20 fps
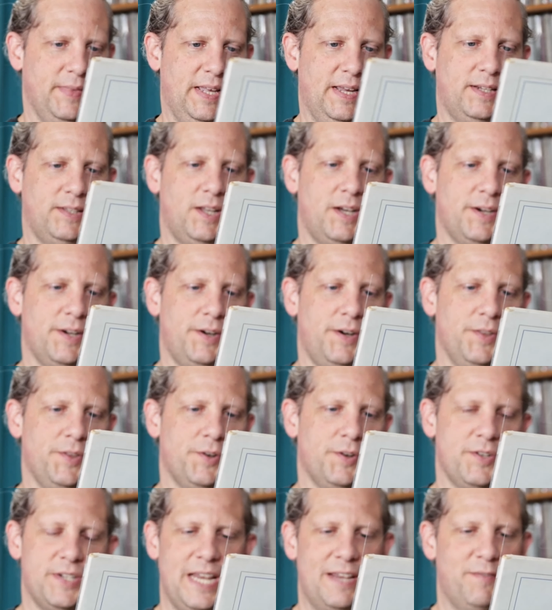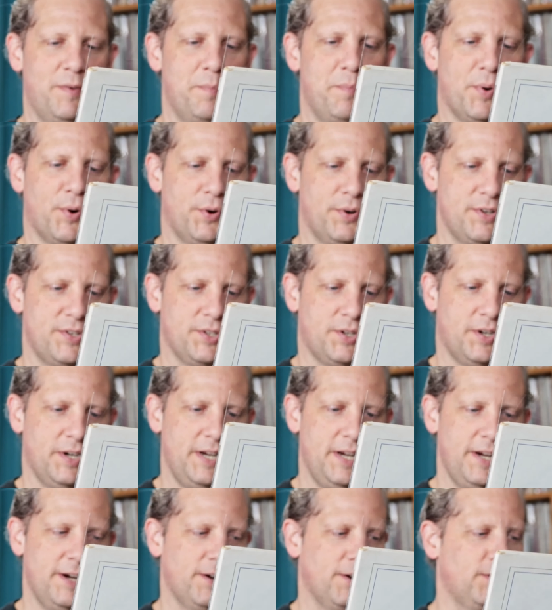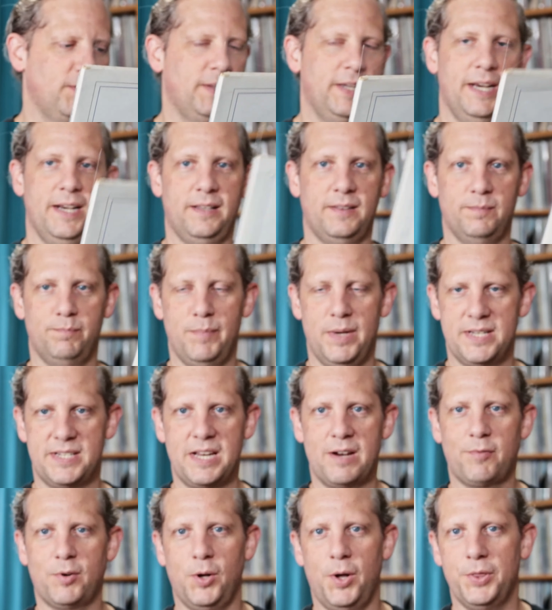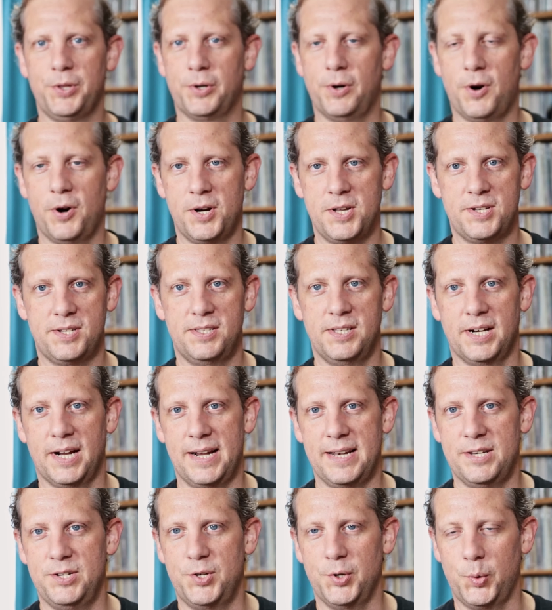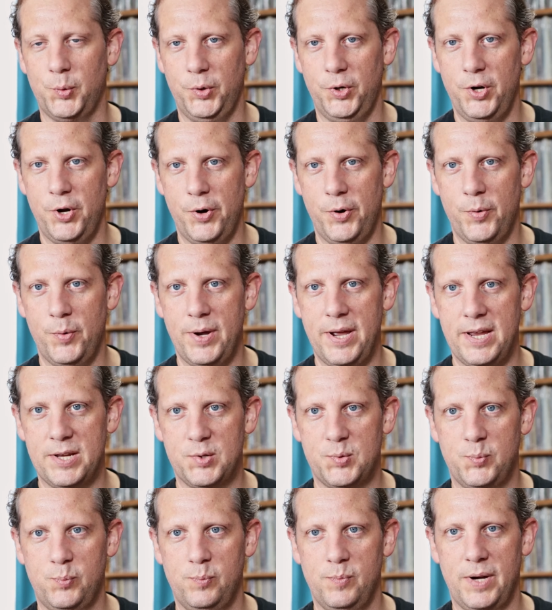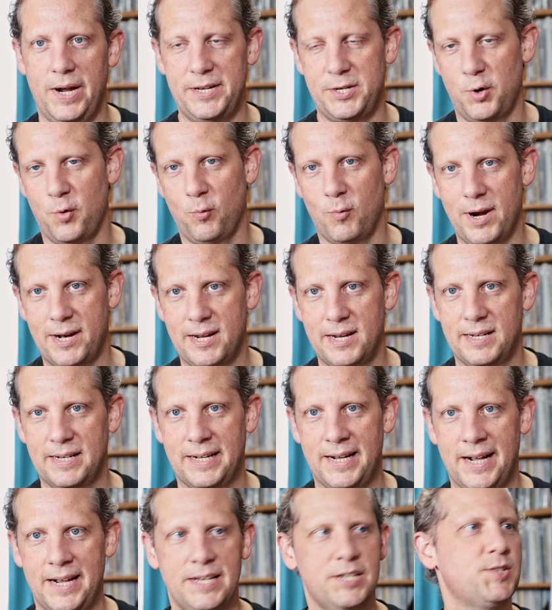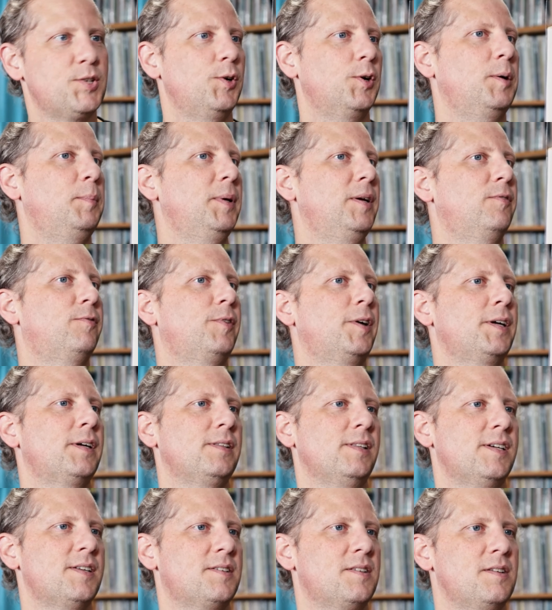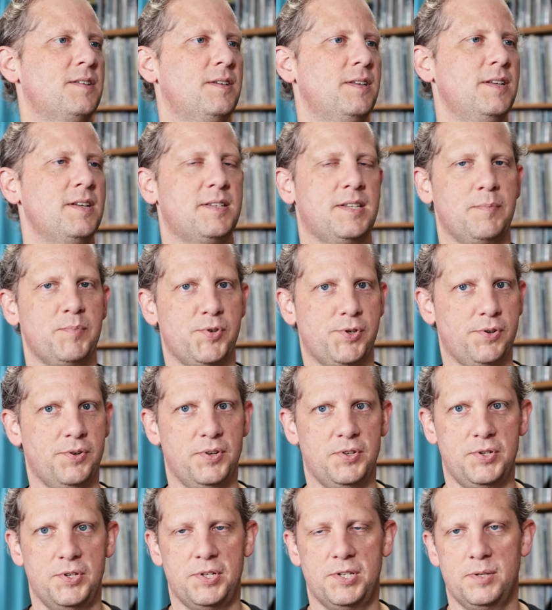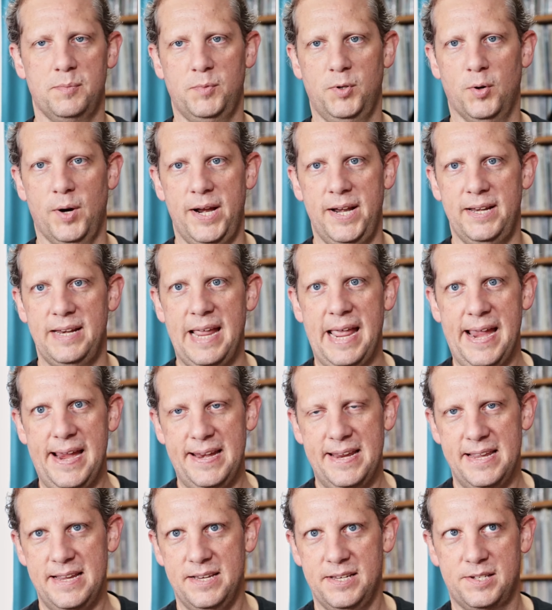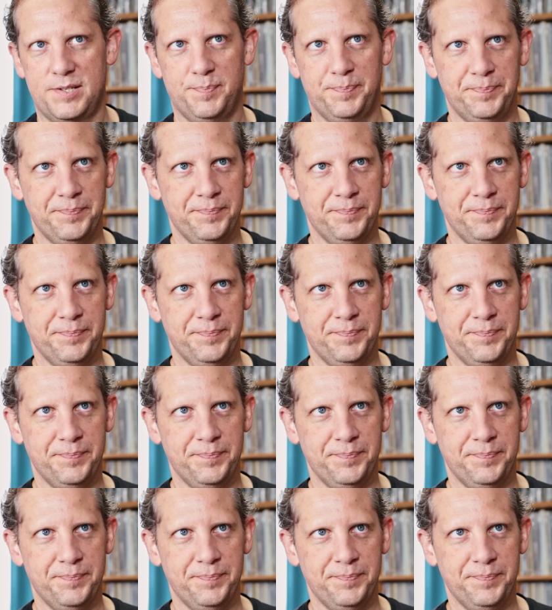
and a lot of other David Burns on here, and several other artists that I don't know, as I don't recognize. So it'll be fun to listen to this. I'm sure this is some great 80s